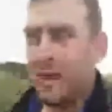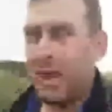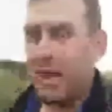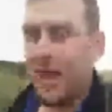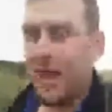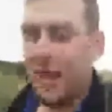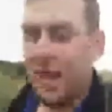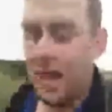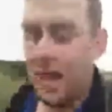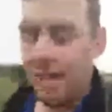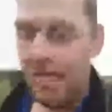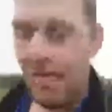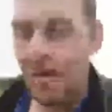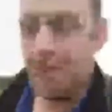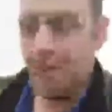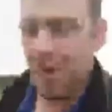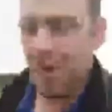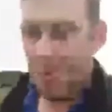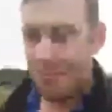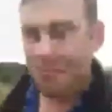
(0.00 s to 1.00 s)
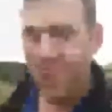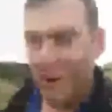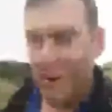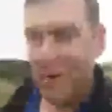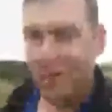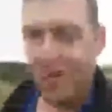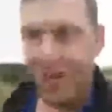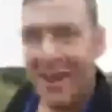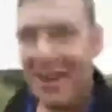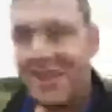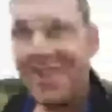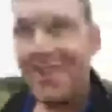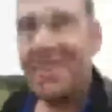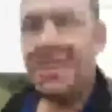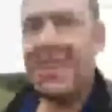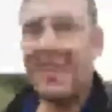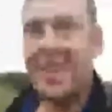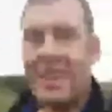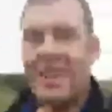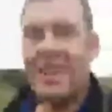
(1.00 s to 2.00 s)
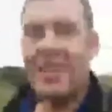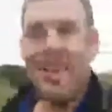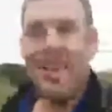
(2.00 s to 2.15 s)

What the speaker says: they're very motivated, they're very